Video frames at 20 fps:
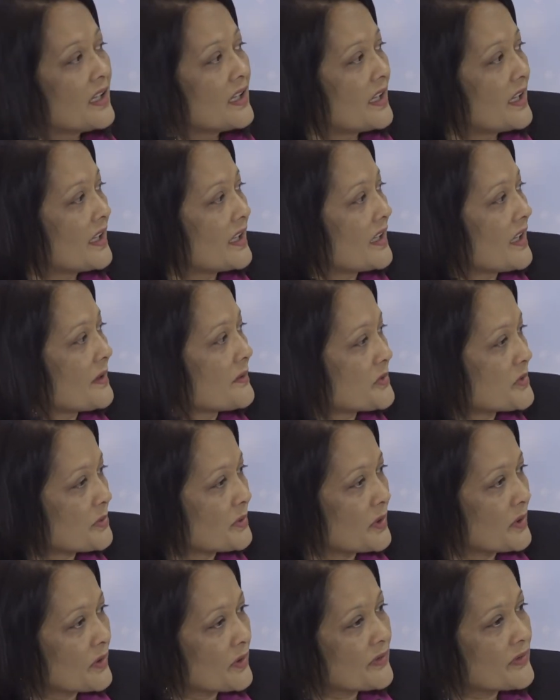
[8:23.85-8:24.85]
And I'm sure
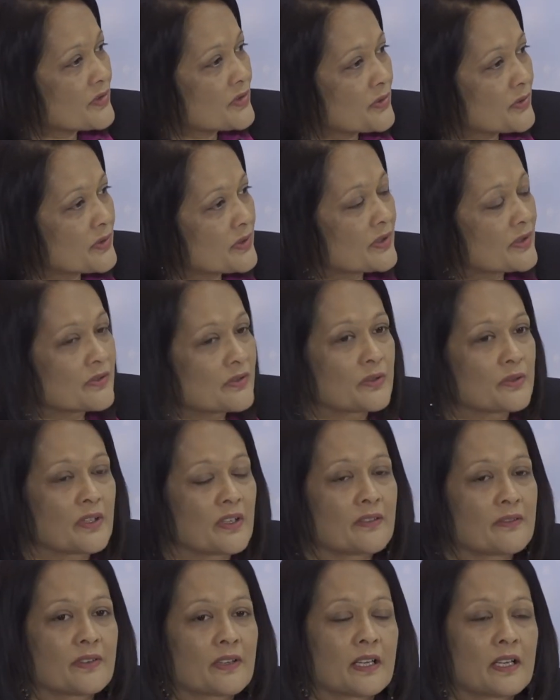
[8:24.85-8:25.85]
a lot of students who
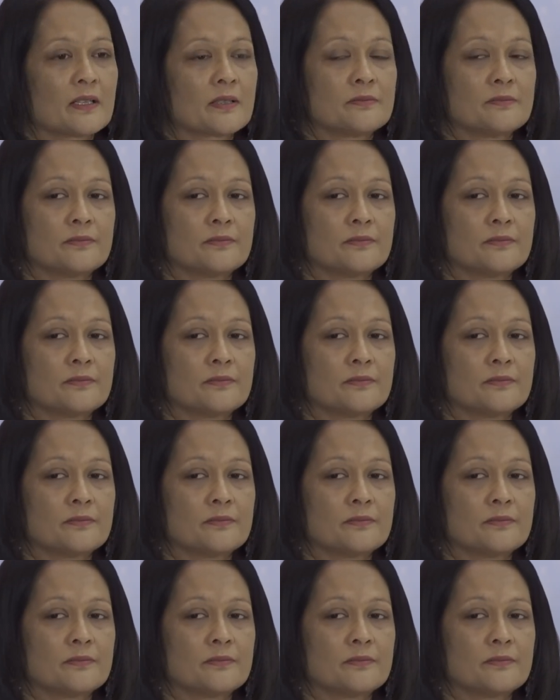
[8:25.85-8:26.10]
have uh,